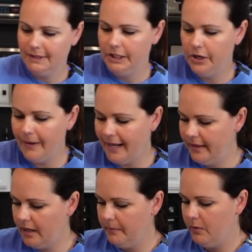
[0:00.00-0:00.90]
You know what? I
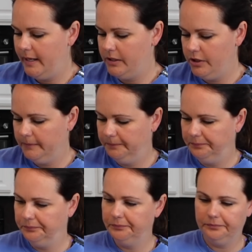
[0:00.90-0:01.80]
think I'm going to.
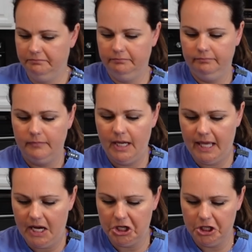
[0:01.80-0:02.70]
It
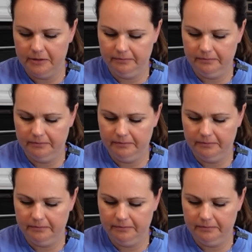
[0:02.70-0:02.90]
can't hurt.